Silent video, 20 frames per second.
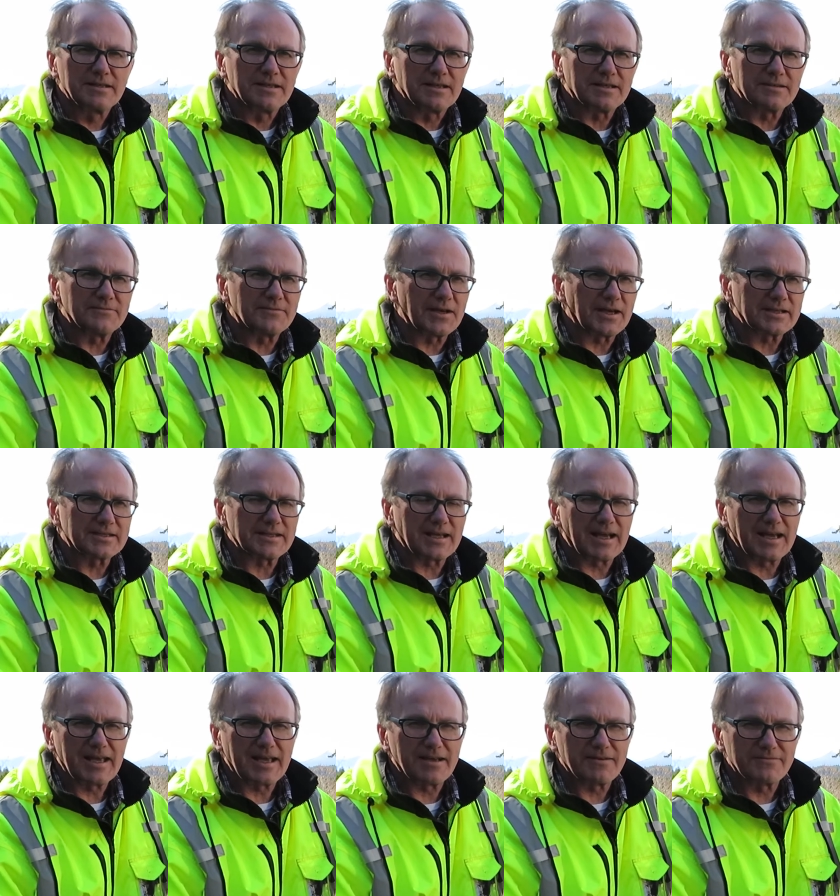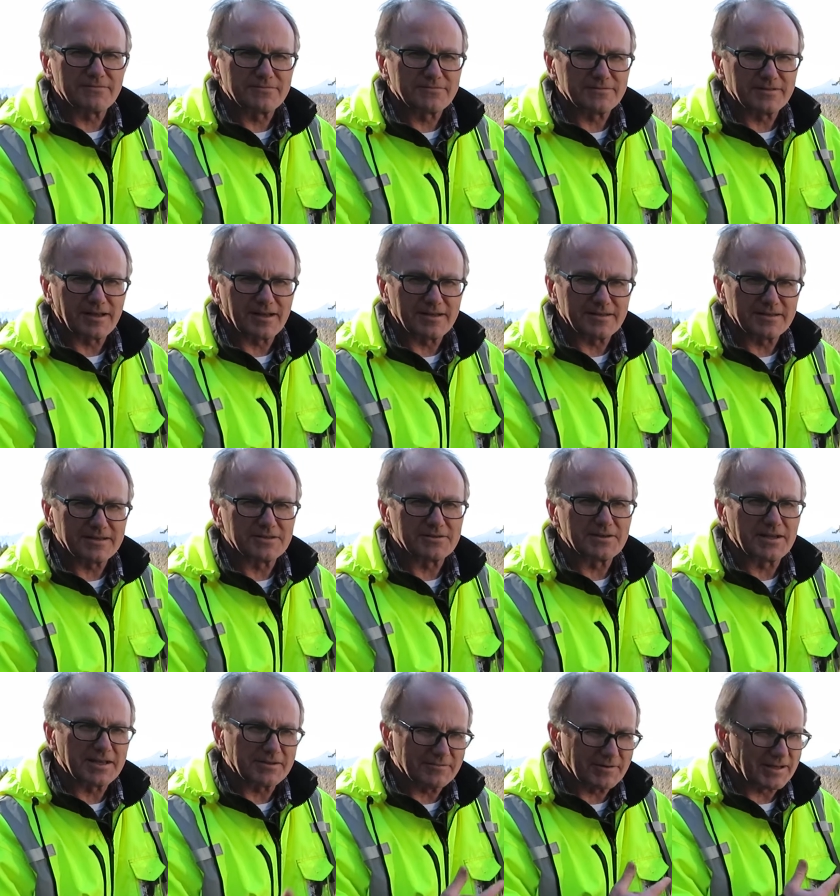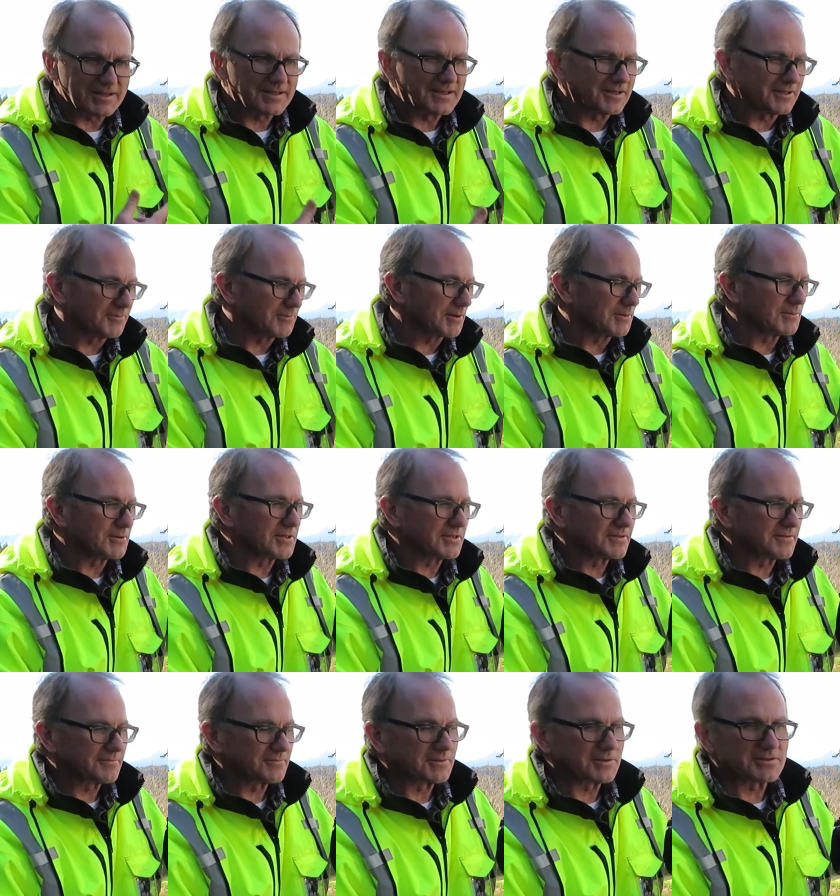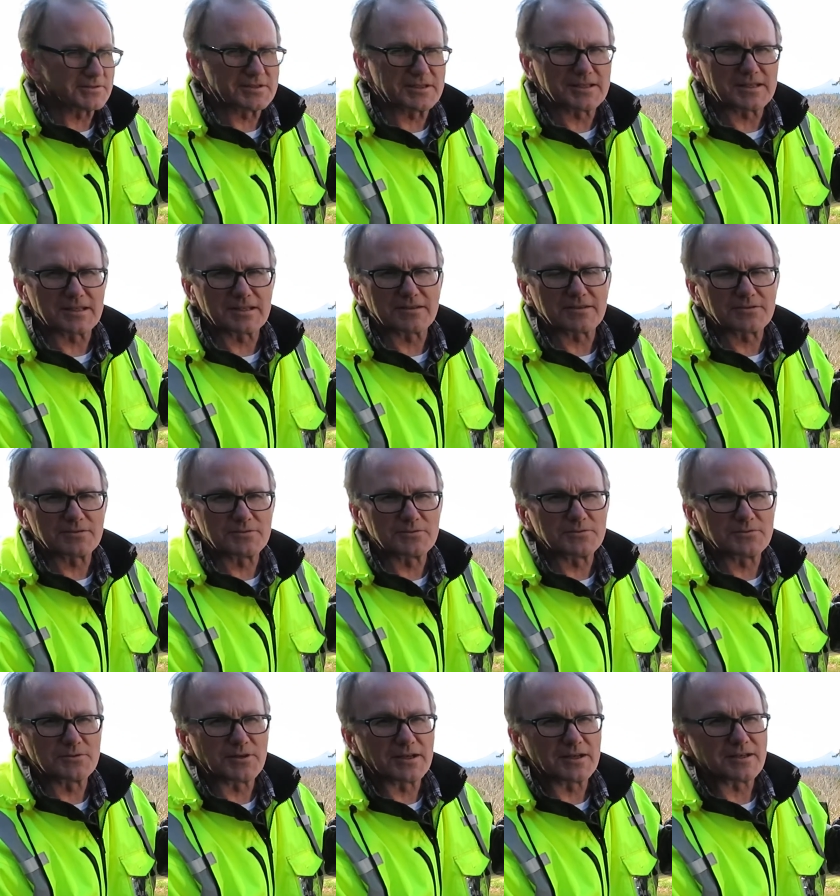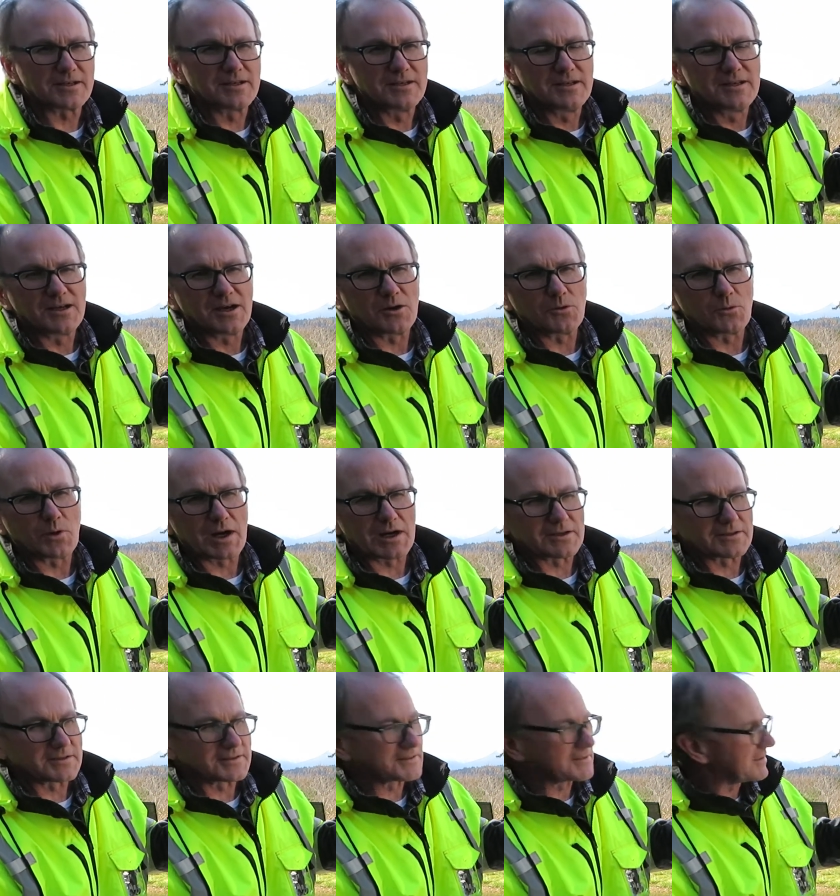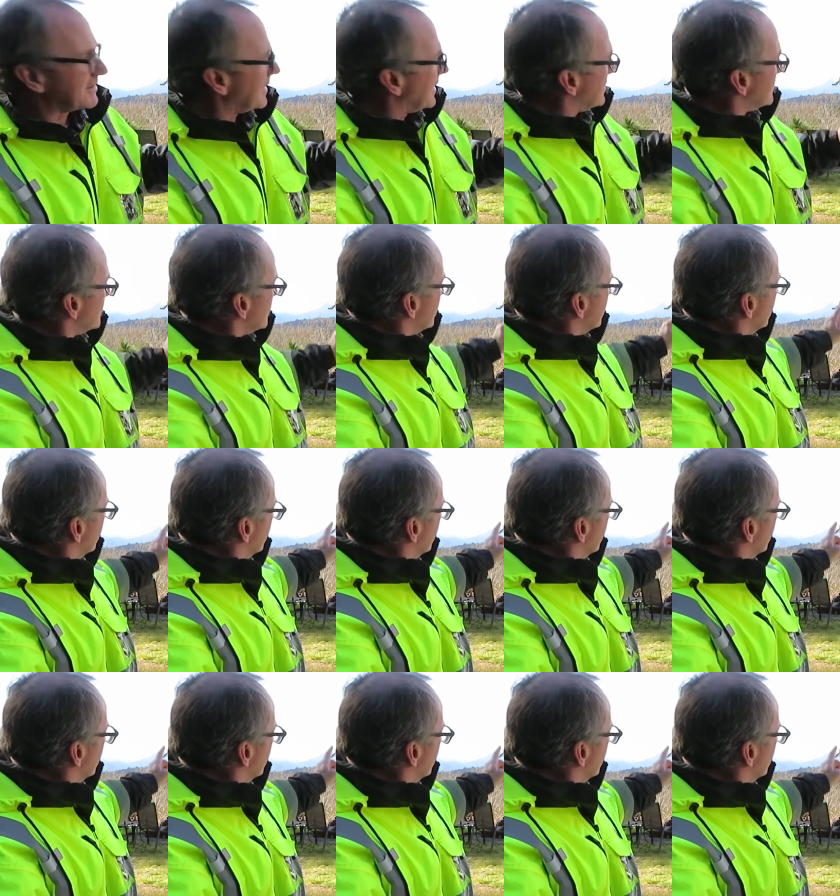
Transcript: In fact, I have internet right here where we're sitting through a wireless connection